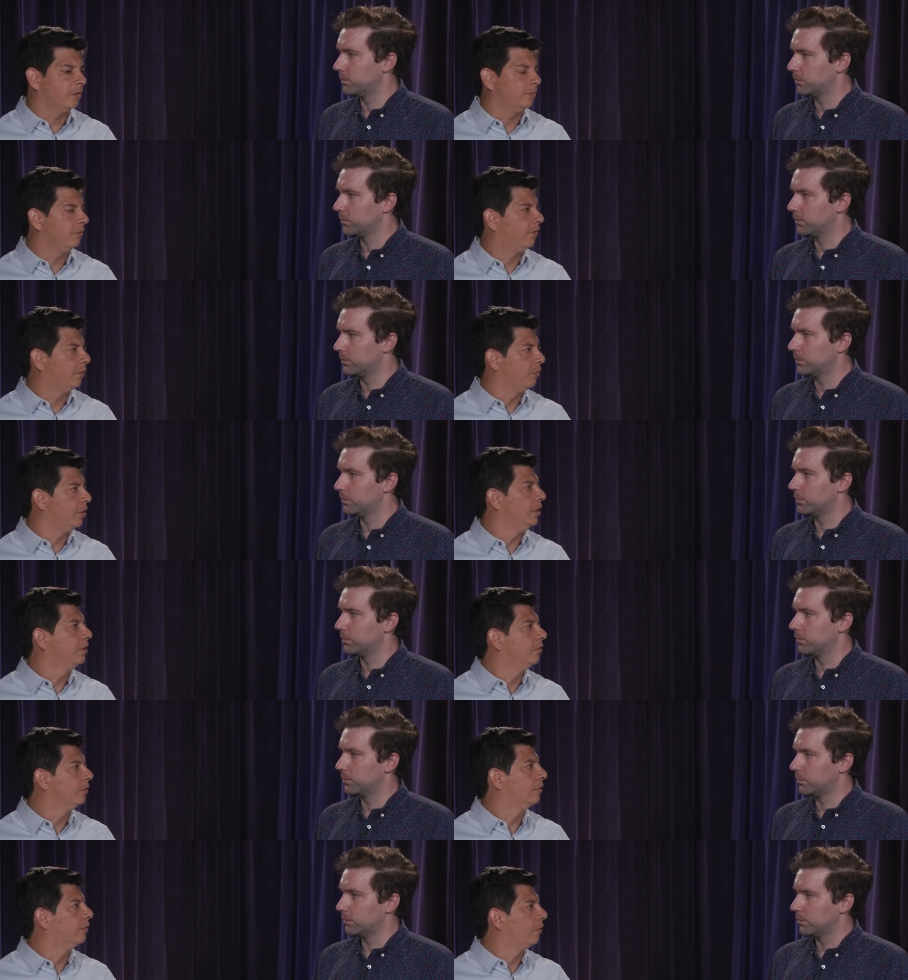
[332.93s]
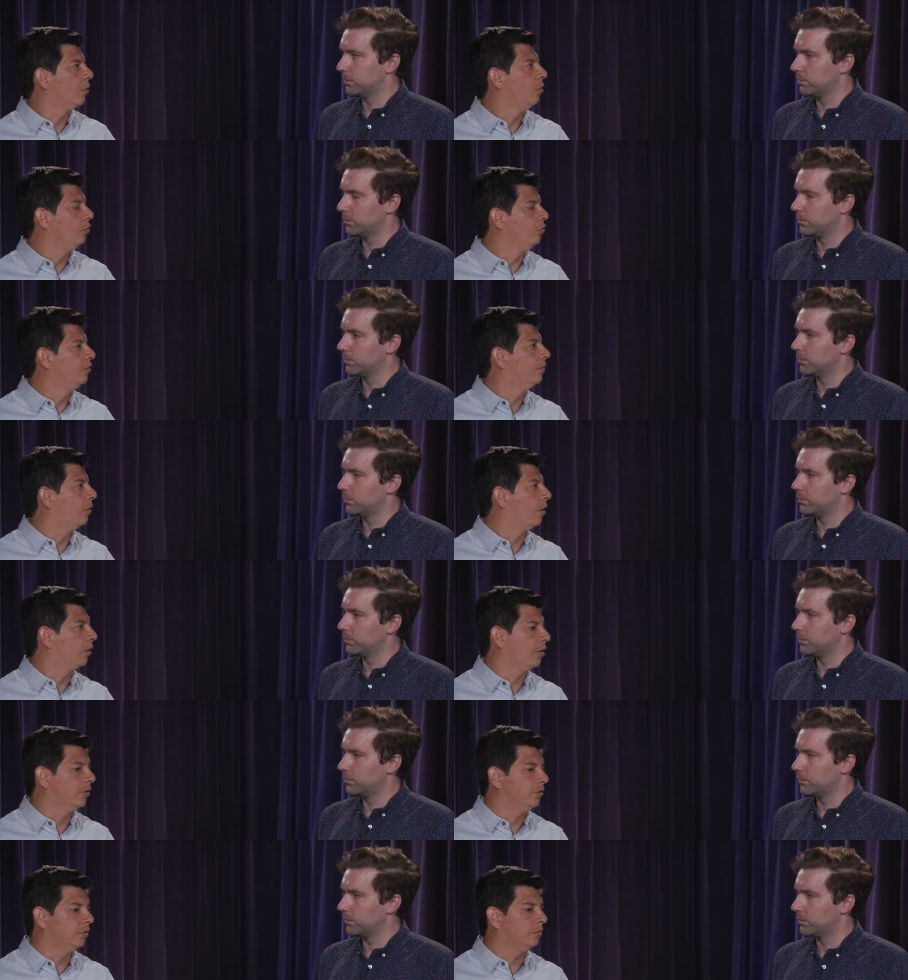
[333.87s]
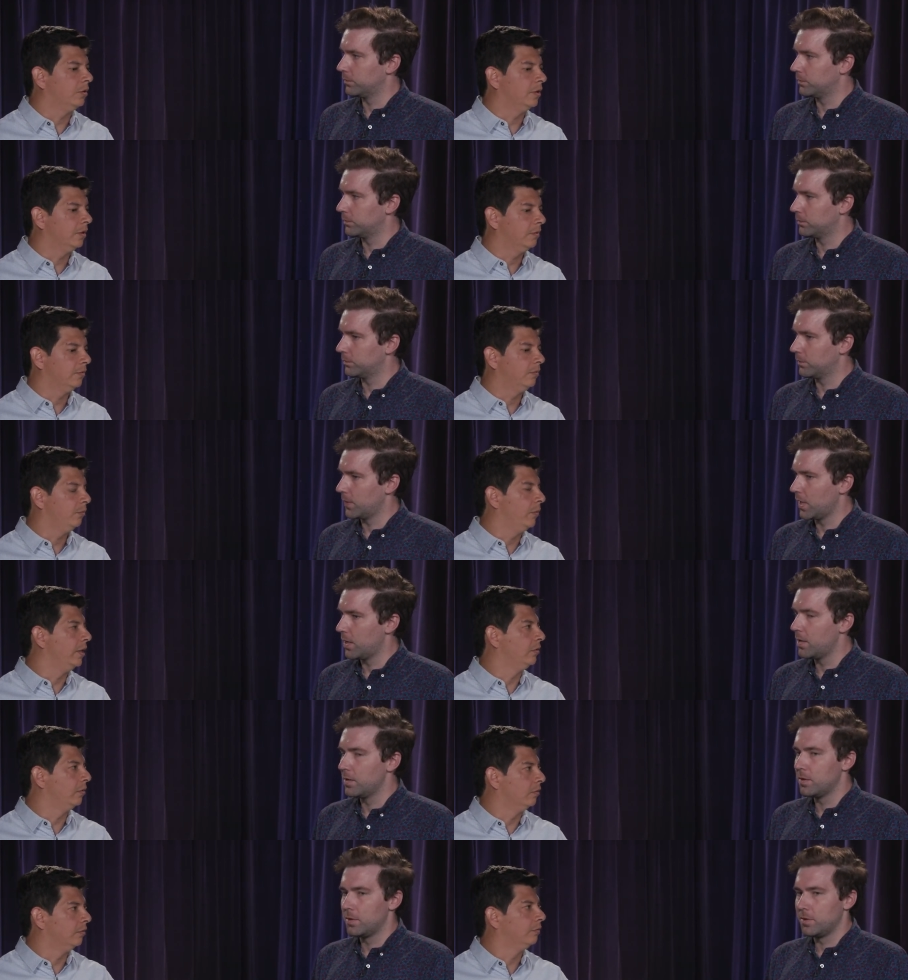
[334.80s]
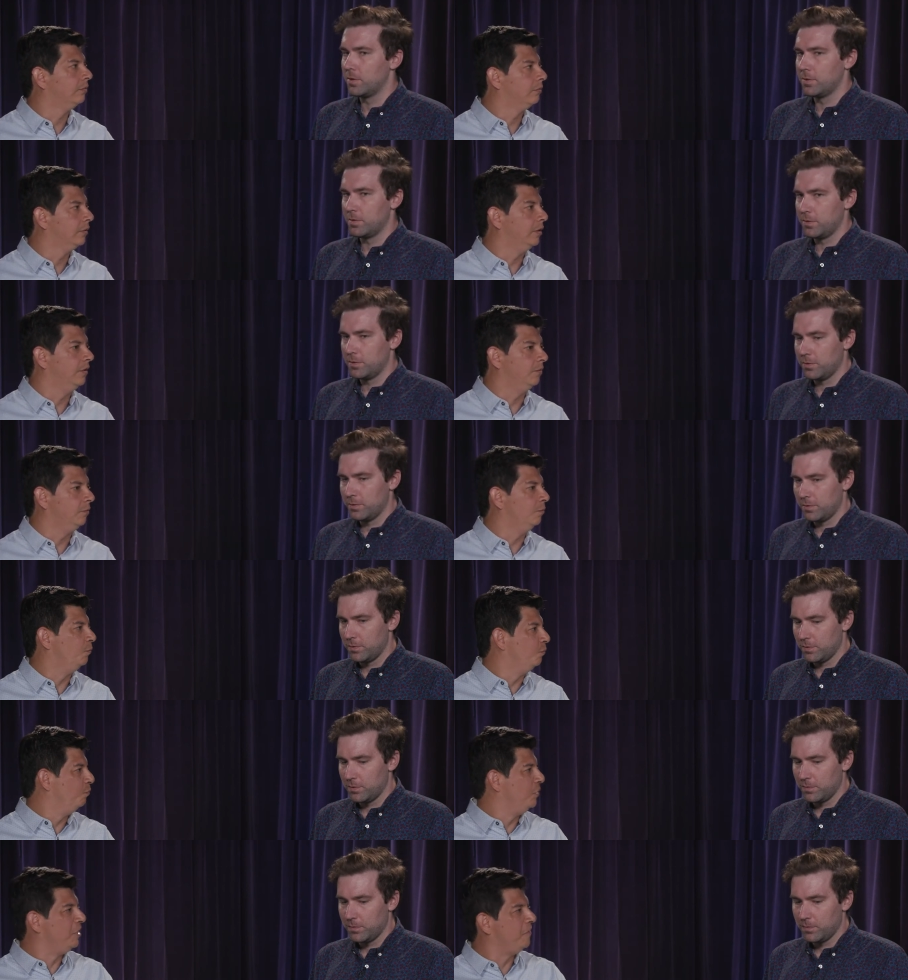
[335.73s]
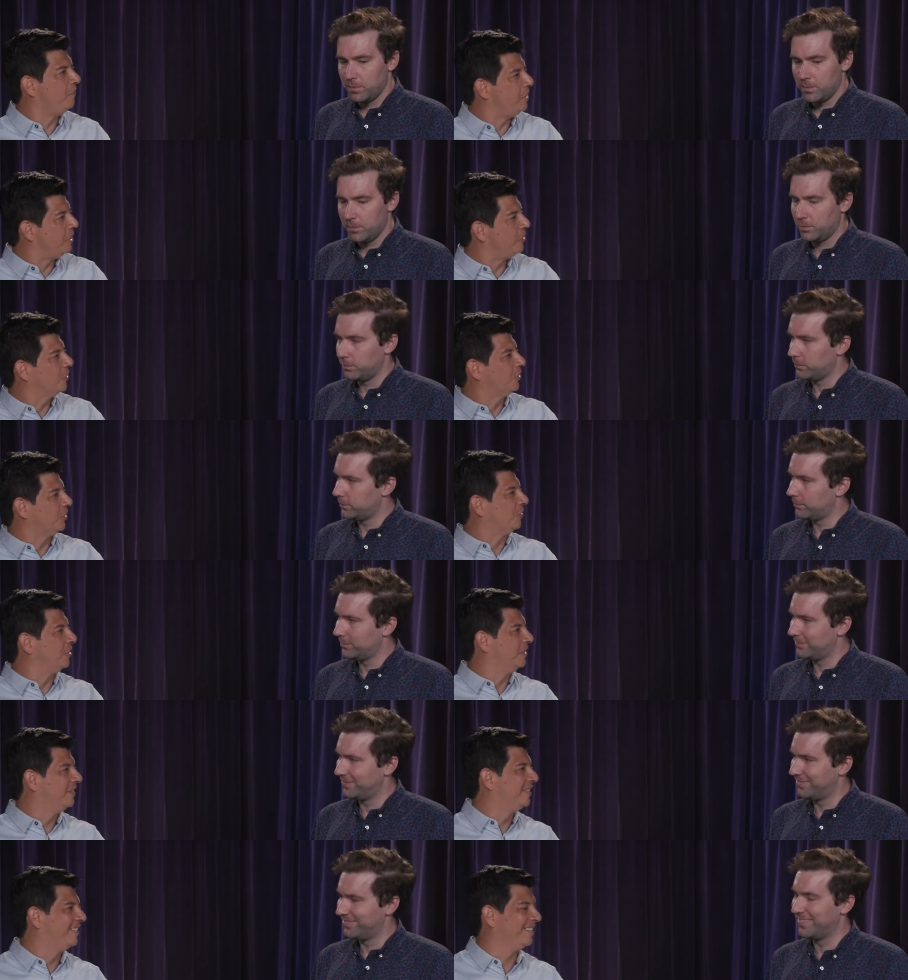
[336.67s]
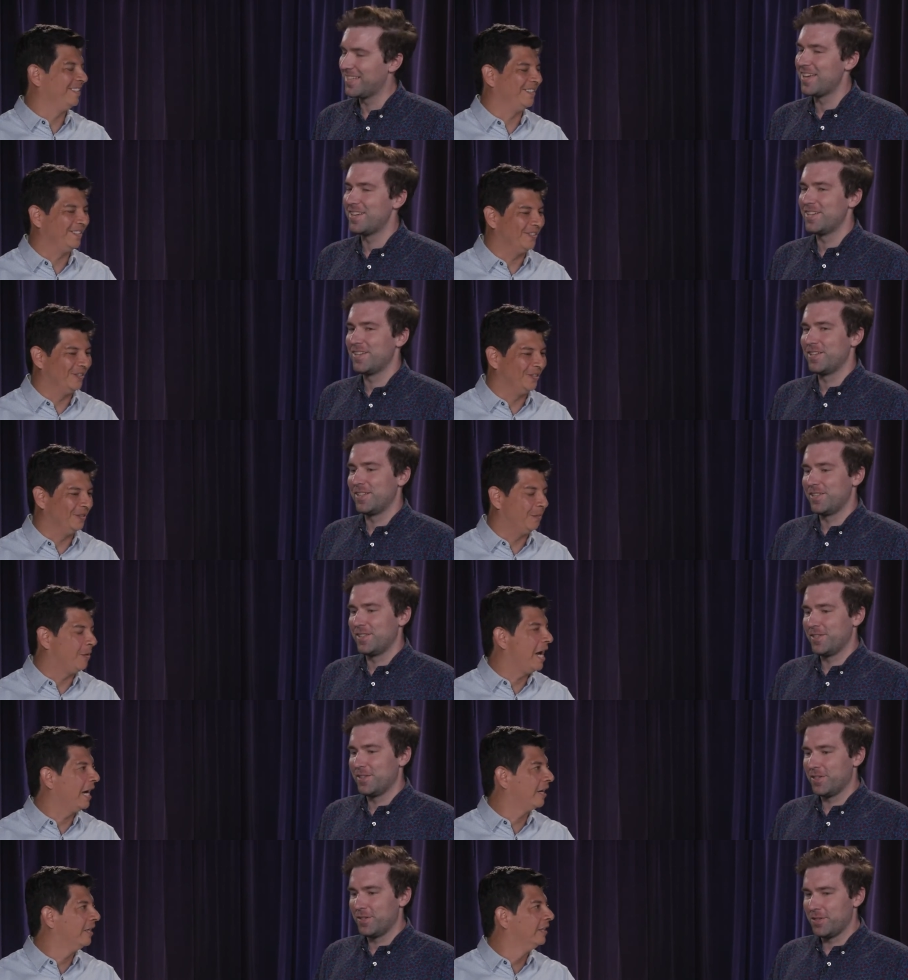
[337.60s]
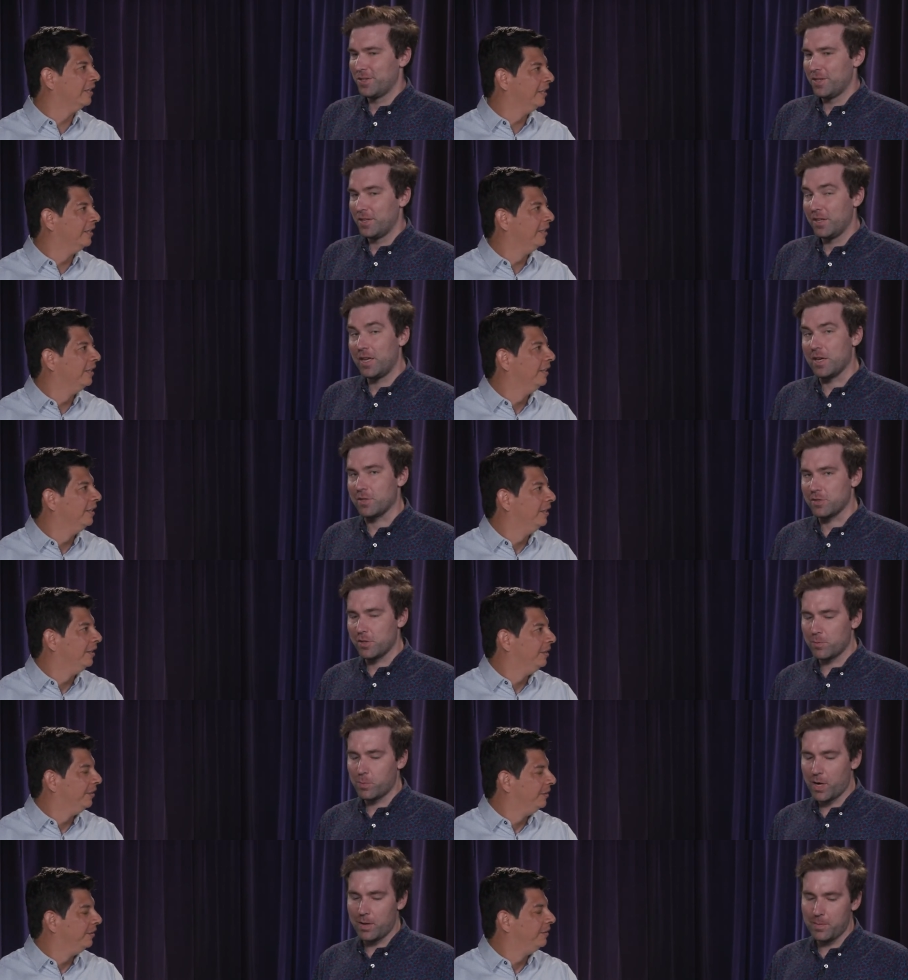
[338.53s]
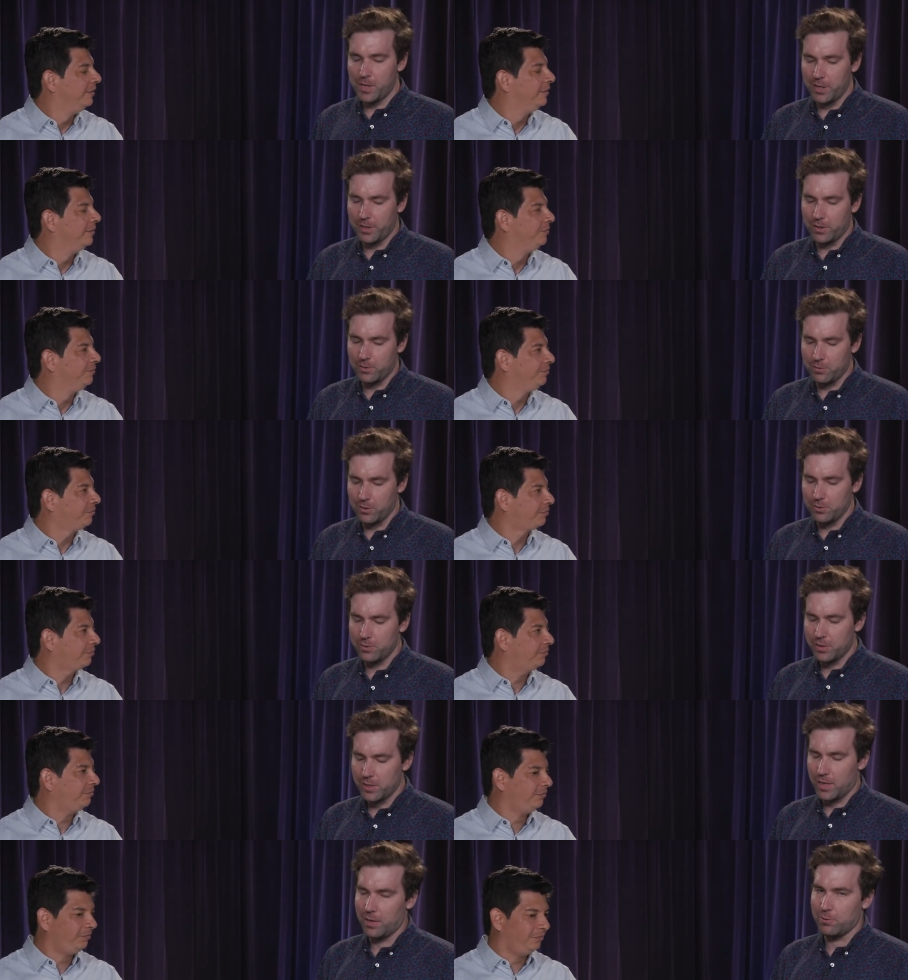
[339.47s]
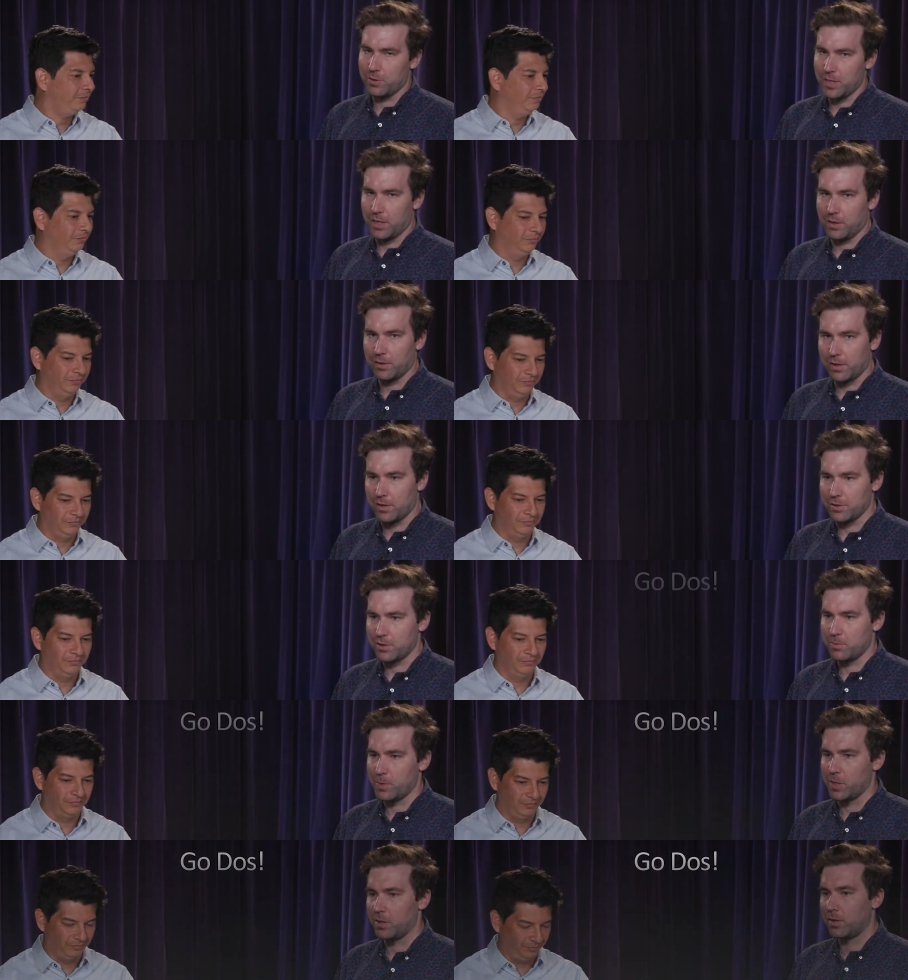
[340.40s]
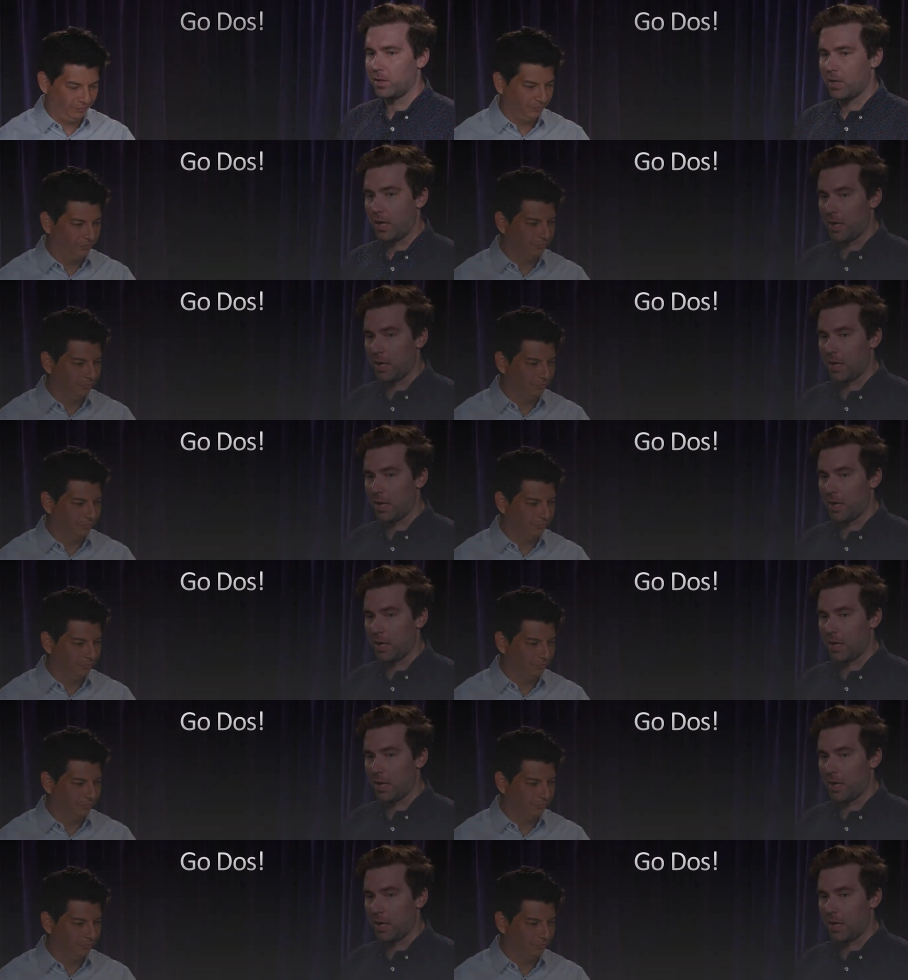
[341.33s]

Speaker 1: from, from this or go-dos for our customers based on this mini video series on, on the Mac?
Speaker 2: Yeah, so the primary go dos that I would tell a customer